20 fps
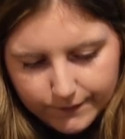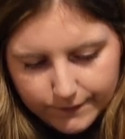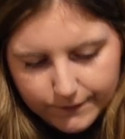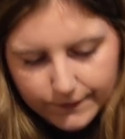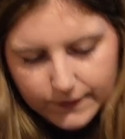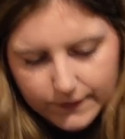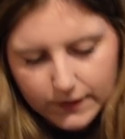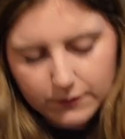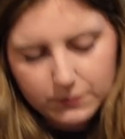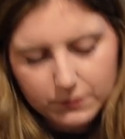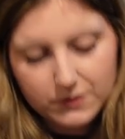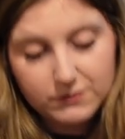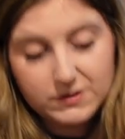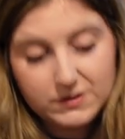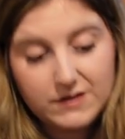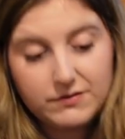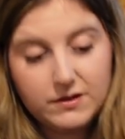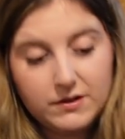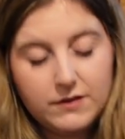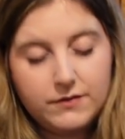Okay, well, it will
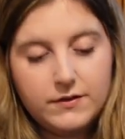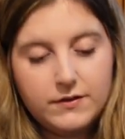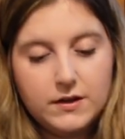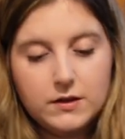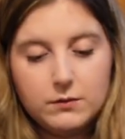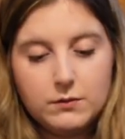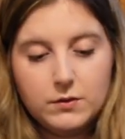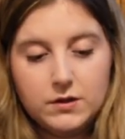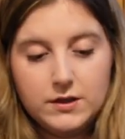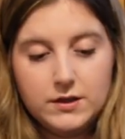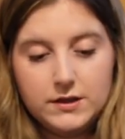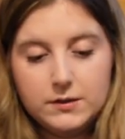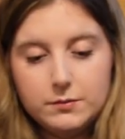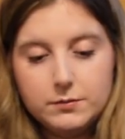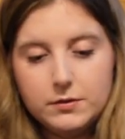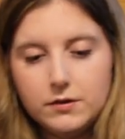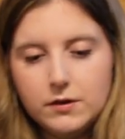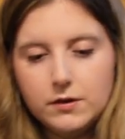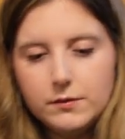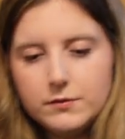definitely fit in the 1 litre
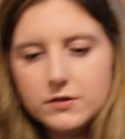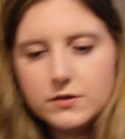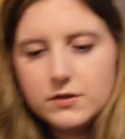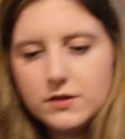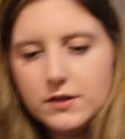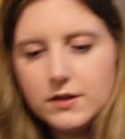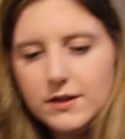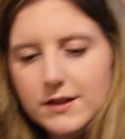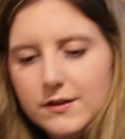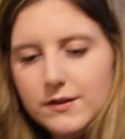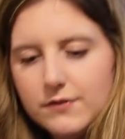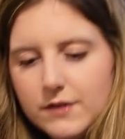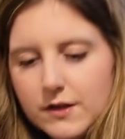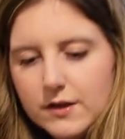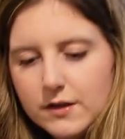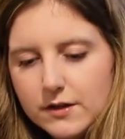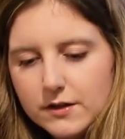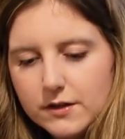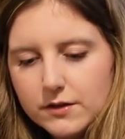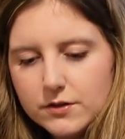pot. I'm just going to leave
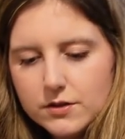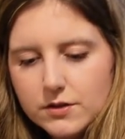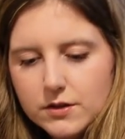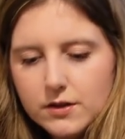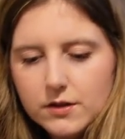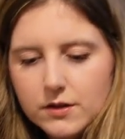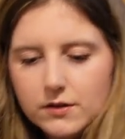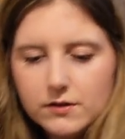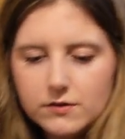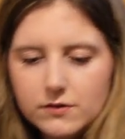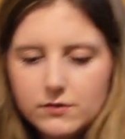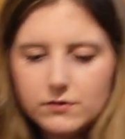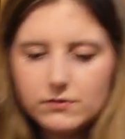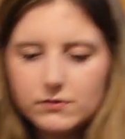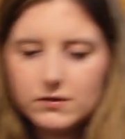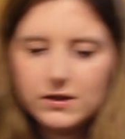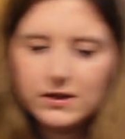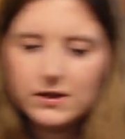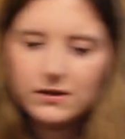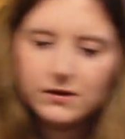that actually. It's not
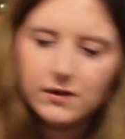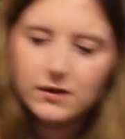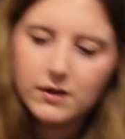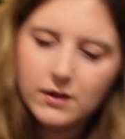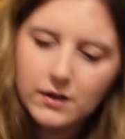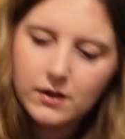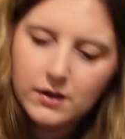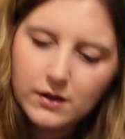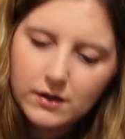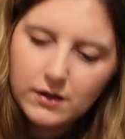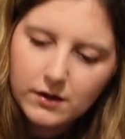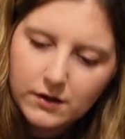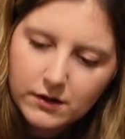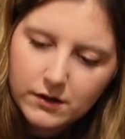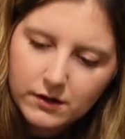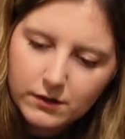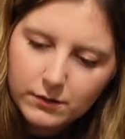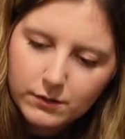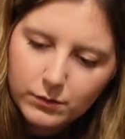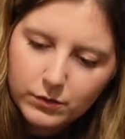really
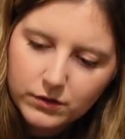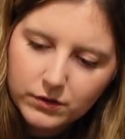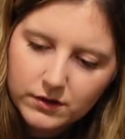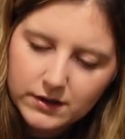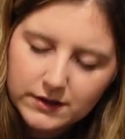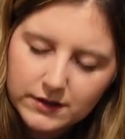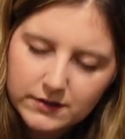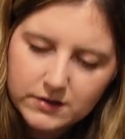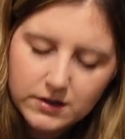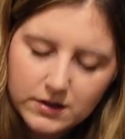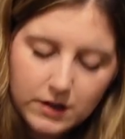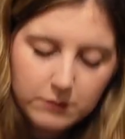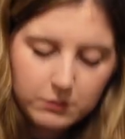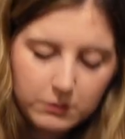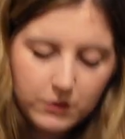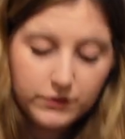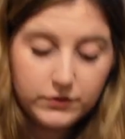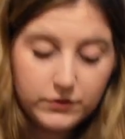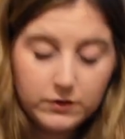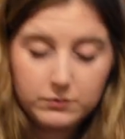wanting to come
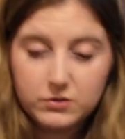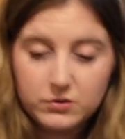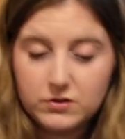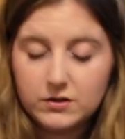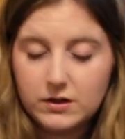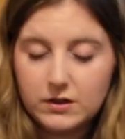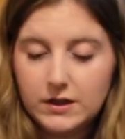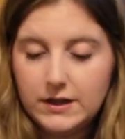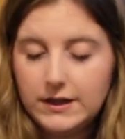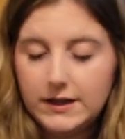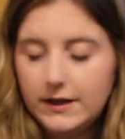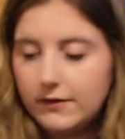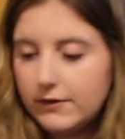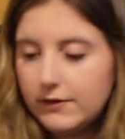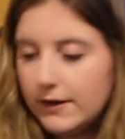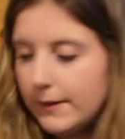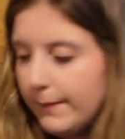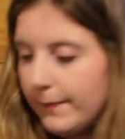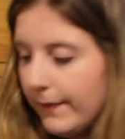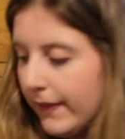off, so I'm just going to leave
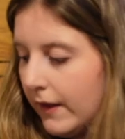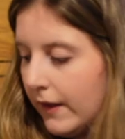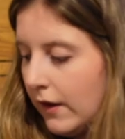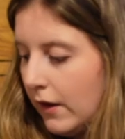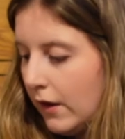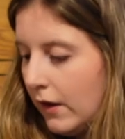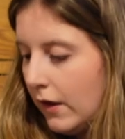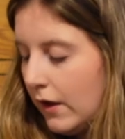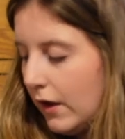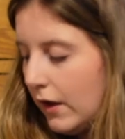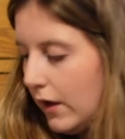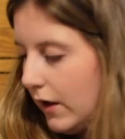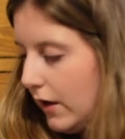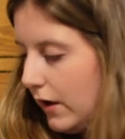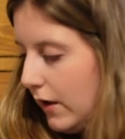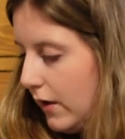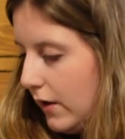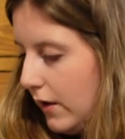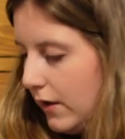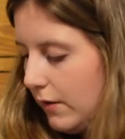it.
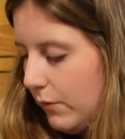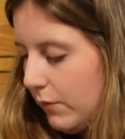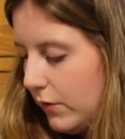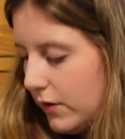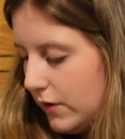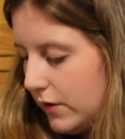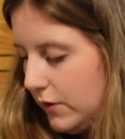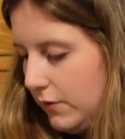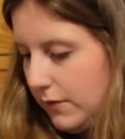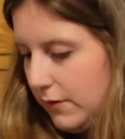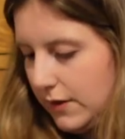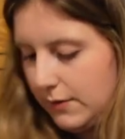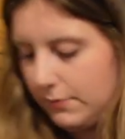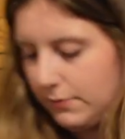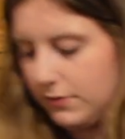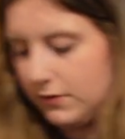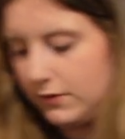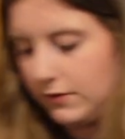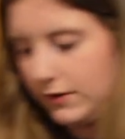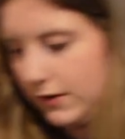What did I do with that
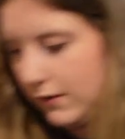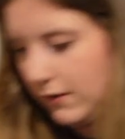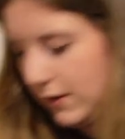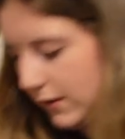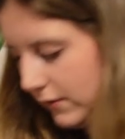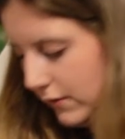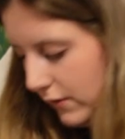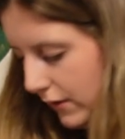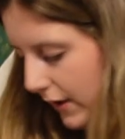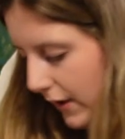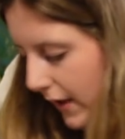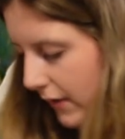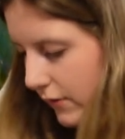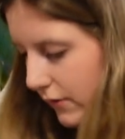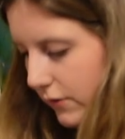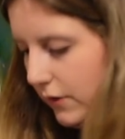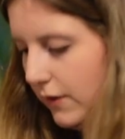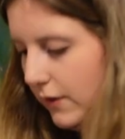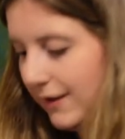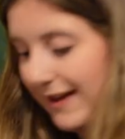pot? There it is. Okay,
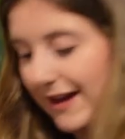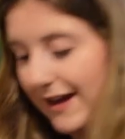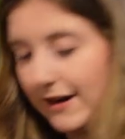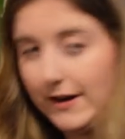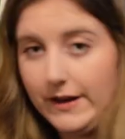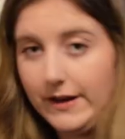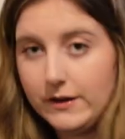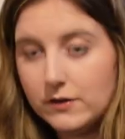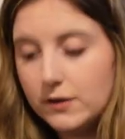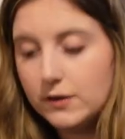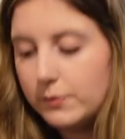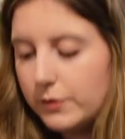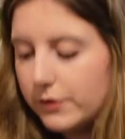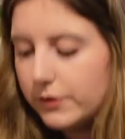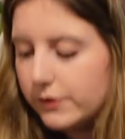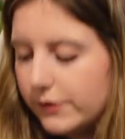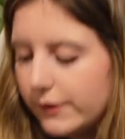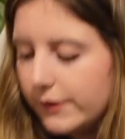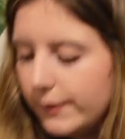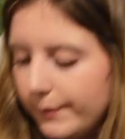so again, leca in the
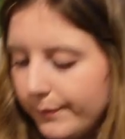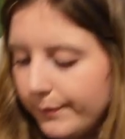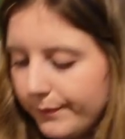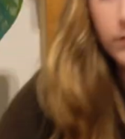bottom.